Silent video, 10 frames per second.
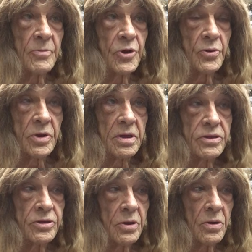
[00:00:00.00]
doing.
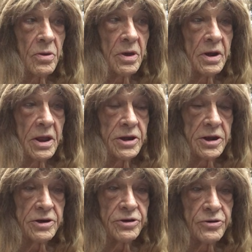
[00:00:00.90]
So, and I
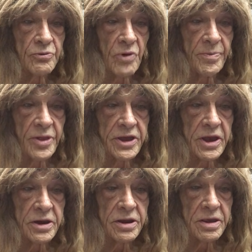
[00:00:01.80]
did replicate